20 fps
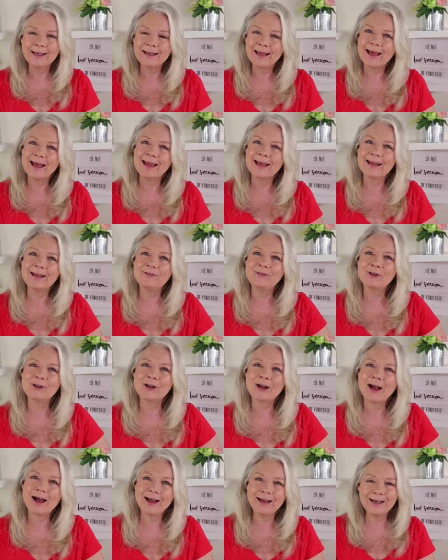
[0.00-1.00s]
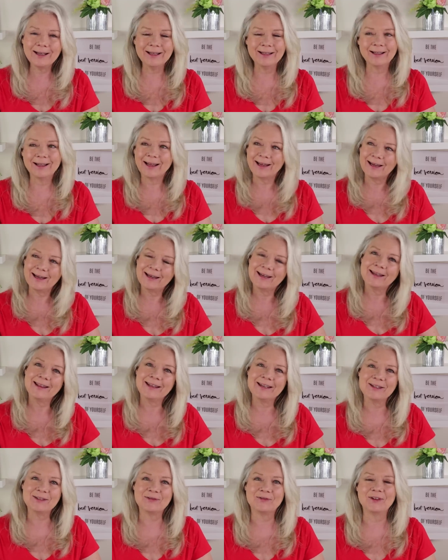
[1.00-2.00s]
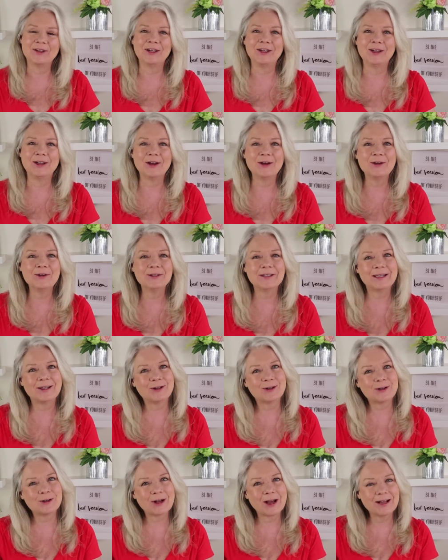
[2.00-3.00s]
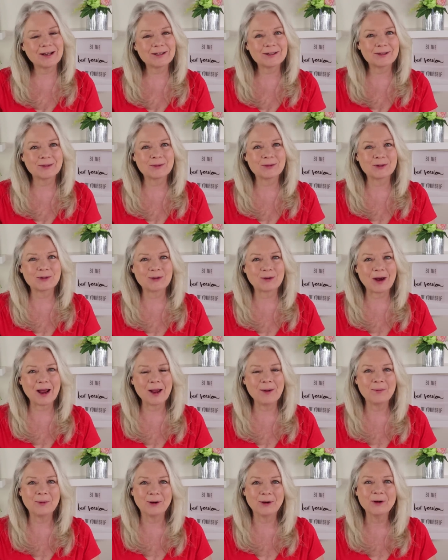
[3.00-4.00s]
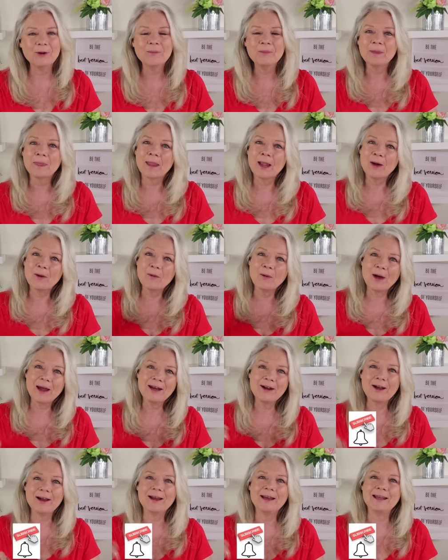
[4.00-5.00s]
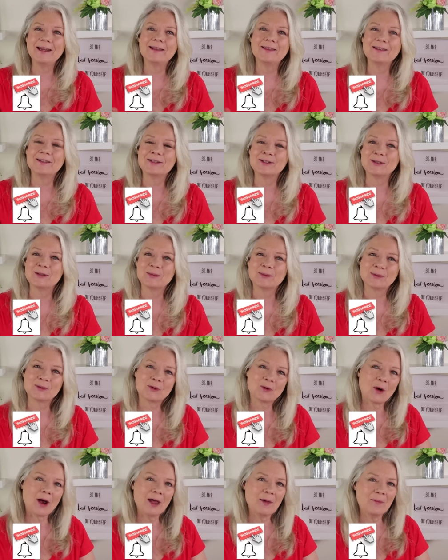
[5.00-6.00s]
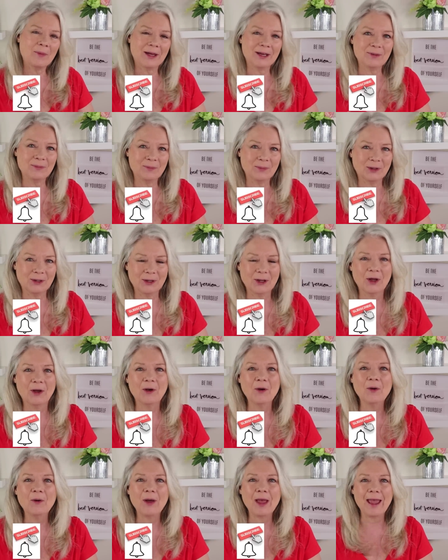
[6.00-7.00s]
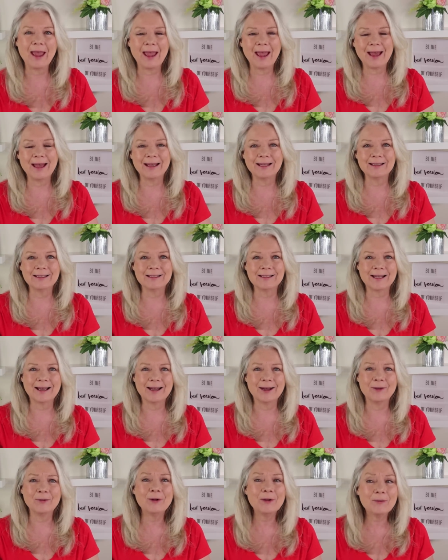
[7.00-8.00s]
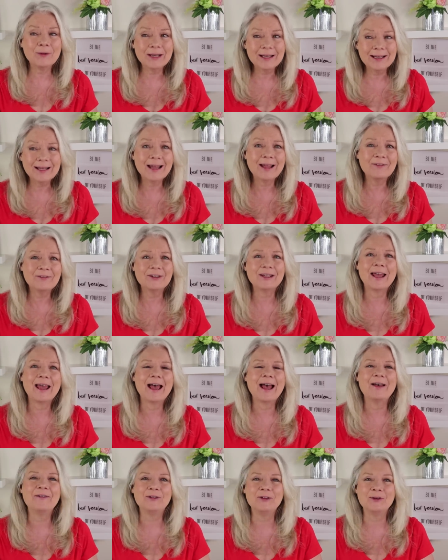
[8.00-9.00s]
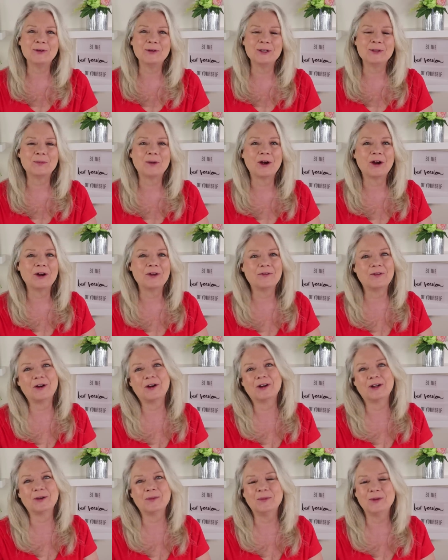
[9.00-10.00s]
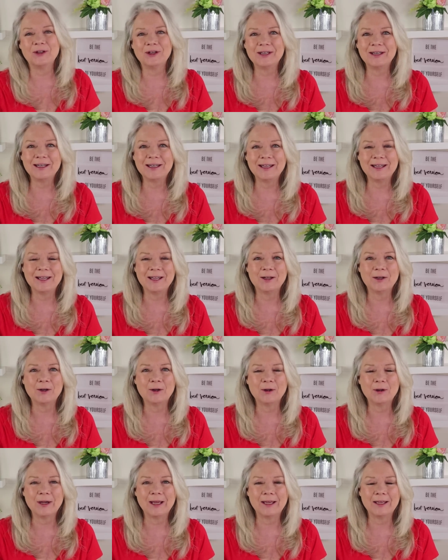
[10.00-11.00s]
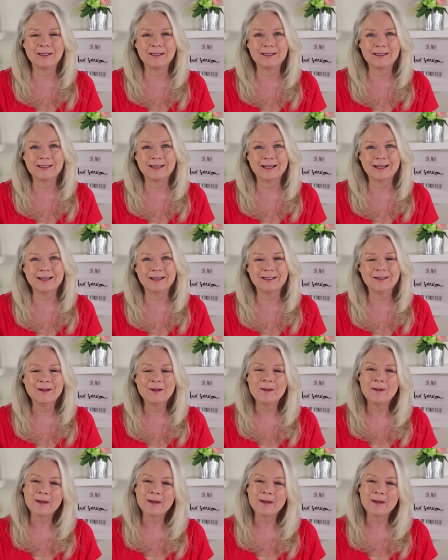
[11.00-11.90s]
yeah, and if you're kind of liking these videos and you're not a subscriber, why not hit the subscribe button below? And uh, we would love to have you as part of our community here and uh,